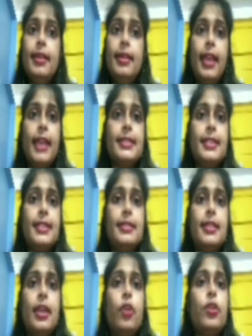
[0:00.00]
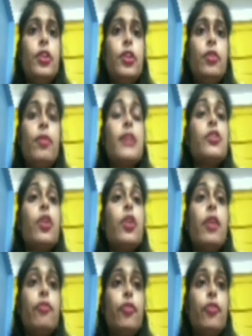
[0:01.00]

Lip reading: etc. Continuous or the